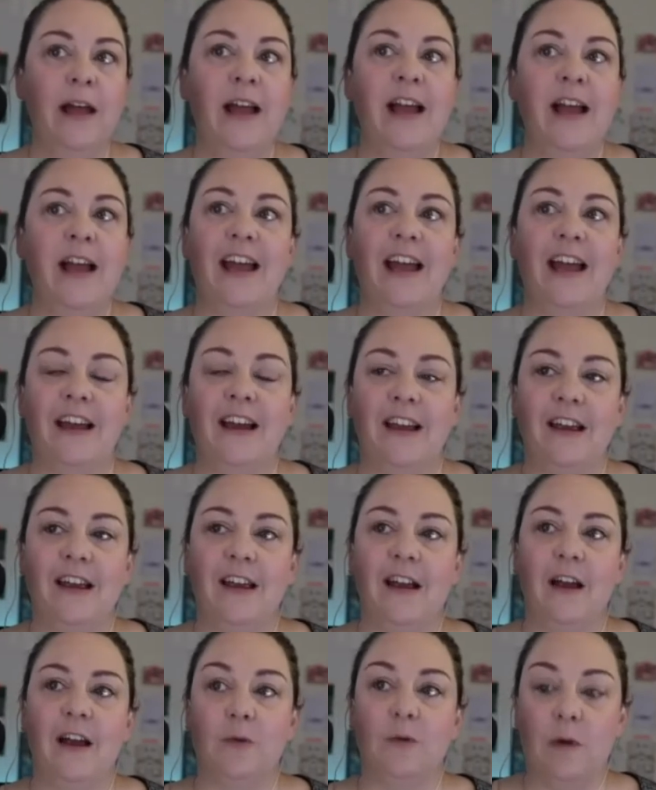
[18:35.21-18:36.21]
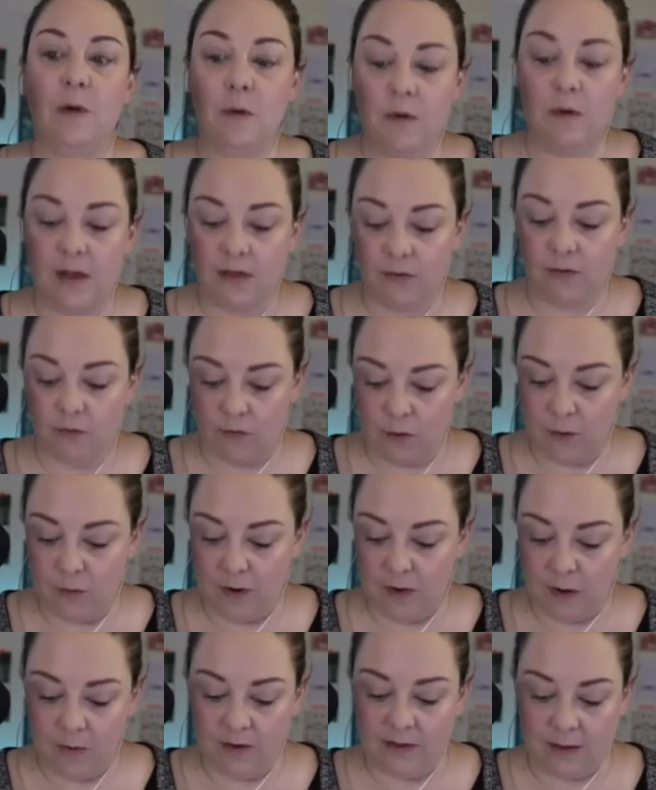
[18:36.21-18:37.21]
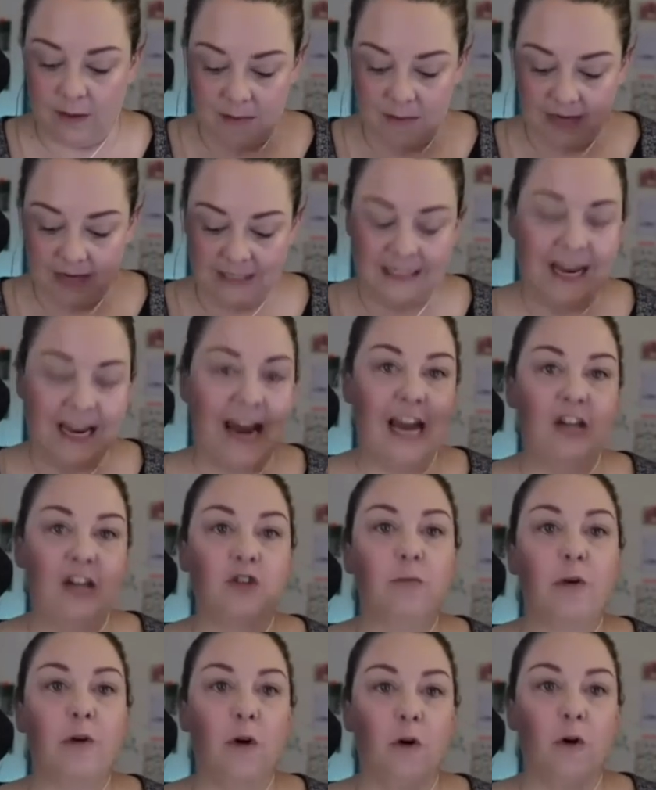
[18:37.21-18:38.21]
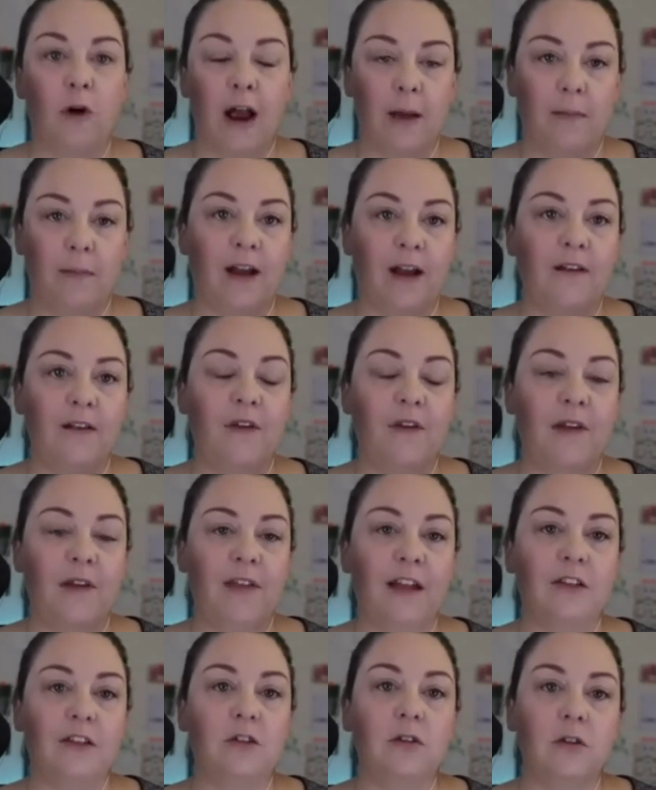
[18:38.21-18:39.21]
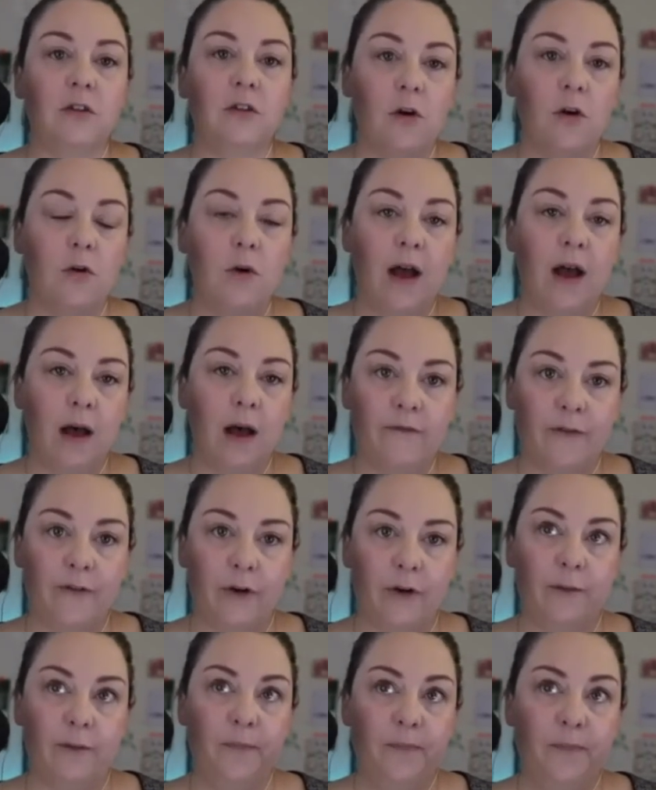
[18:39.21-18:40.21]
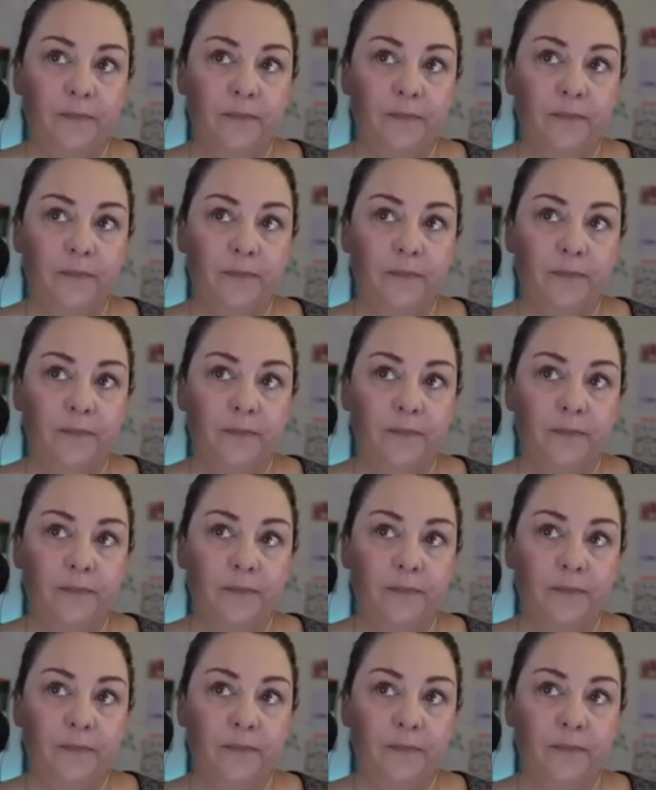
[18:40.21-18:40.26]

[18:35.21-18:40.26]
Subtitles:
And I agree with Ruby with the mixed age programming. I find that so helpful.